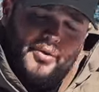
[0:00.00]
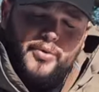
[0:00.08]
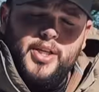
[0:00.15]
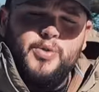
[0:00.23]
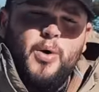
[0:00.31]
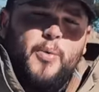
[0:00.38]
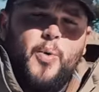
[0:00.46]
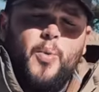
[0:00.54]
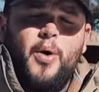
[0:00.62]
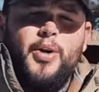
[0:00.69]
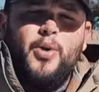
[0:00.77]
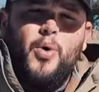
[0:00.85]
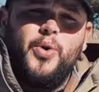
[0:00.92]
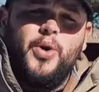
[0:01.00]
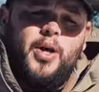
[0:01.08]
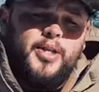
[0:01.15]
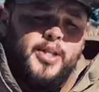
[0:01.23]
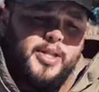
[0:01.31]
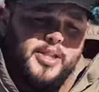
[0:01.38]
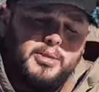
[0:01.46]
reason why we wanted to hold on to
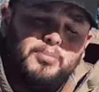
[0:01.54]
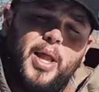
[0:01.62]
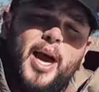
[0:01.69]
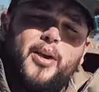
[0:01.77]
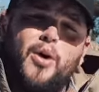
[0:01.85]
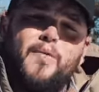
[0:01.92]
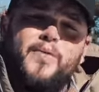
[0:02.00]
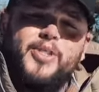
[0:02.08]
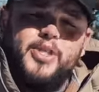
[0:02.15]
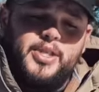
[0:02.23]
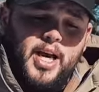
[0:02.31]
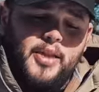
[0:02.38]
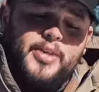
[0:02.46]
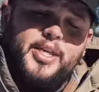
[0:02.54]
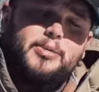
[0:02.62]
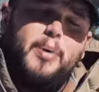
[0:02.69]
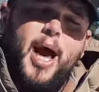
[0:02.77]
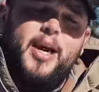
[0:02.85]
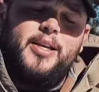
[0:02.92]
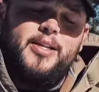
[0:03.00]
this is Black Ovis just got these
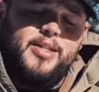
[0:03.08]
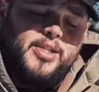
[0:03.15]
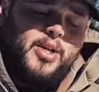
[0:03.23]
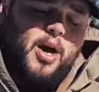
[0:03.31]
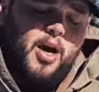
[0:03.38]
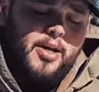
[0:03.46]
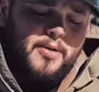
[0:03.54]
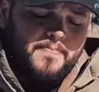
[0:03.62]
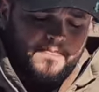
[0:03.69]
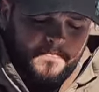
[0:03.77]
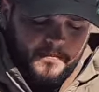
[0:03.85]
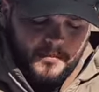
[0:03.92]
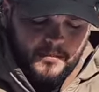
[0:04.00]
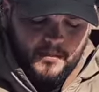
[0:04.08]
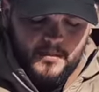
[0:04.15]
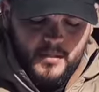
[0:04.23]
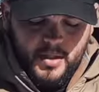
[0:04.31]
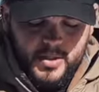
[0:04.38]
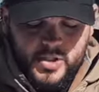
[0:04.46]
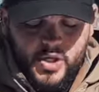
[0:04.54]
back in stock.
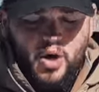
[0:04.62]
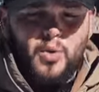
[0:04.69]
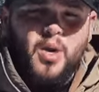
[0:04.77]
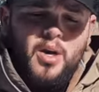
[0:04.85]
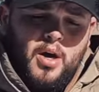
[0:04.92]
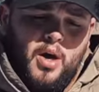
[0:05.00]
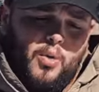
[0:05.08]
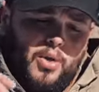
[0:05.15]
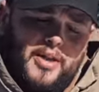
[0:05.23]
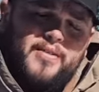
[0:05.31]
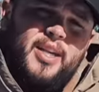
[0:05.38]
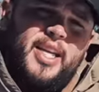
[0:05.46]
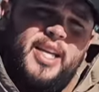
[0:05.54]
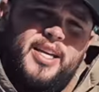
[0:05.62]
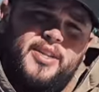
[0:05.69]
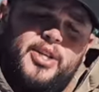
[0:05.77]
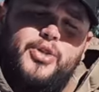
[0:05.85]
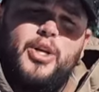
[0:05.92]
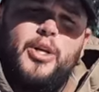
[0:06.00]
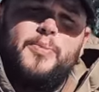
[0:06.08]
So we'll leave a link in the
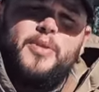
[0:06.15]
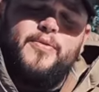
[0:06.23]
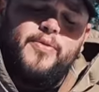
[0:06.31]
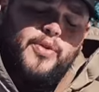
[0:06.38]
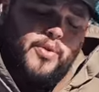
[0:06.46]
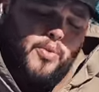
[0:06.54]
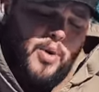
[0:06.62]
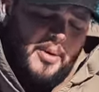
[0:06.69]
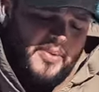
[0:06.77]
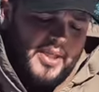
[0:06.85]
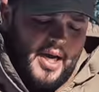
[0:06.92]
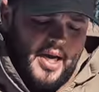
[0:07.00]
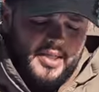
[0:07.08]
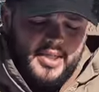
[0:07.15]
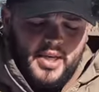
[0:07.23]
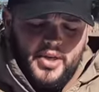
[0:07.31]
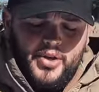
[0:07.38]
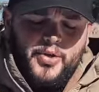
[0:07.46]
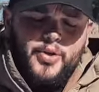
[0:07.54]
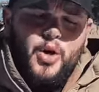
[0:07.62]
description for their website.
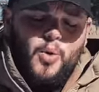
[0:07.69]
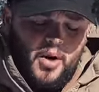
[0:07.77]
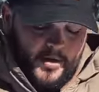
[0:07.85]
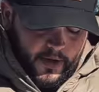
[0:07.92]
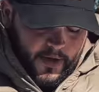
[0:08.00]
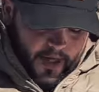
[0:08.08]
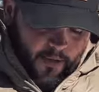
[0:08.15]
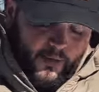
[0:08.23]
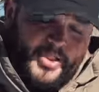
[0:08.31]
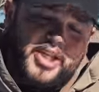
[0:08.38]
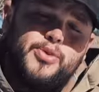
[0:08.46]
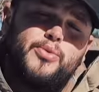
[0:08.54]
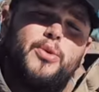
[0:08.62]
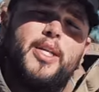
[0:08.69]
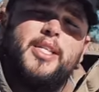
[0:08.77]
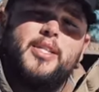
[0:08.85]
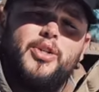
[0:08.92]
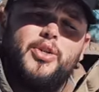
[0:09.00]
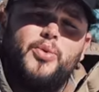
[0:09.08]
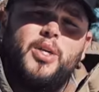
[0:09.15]
You can go on there. They just released a
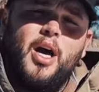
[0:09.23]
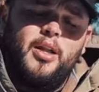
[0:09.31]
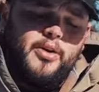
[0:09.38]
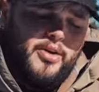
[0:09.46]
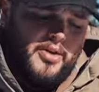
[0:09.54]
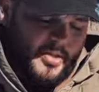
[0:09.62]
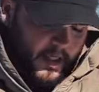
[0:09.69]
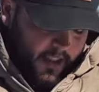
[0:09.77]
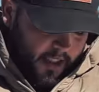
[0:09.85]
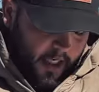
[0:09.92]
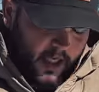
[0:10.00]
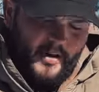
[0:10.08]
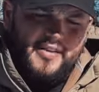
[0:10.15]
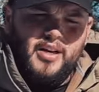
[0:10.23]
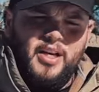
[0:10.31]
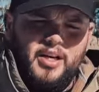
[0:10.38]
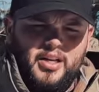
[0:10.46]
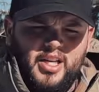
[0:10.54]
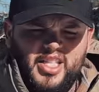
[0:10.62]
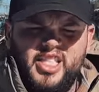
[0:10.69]
new color. It's kind of like
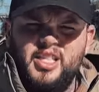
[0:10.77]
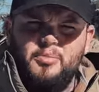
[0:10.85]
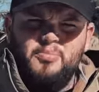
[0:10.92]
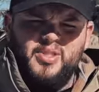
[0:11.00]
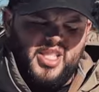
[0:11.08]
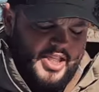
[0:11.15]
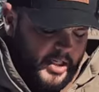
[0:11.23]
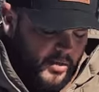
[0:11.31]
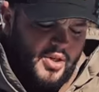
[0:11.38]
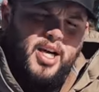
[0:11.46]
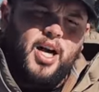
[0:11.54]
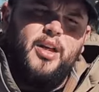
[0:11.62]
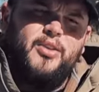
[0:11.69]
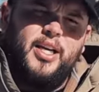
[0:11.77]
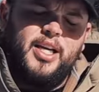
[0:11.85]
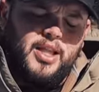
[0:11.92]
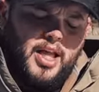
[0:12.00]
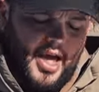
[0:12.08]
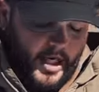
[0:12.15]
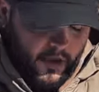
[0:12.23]
a, a steel color, like a
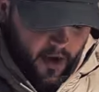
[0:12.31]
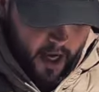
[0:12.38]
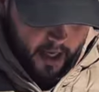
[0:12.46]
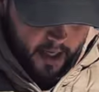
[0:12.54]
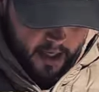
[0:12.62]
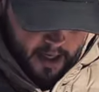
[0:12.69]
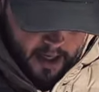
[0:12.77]
light gray.